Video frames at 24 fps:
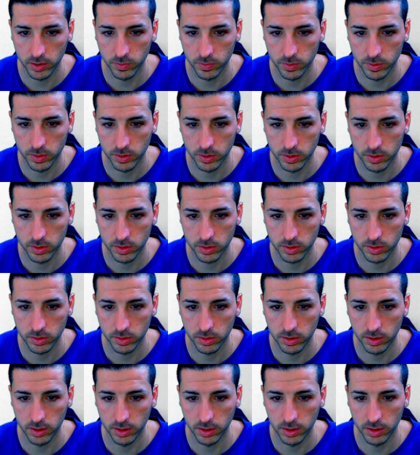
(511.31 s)
want
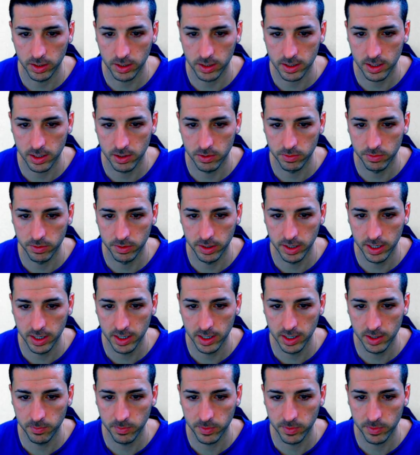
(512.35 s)
the account name,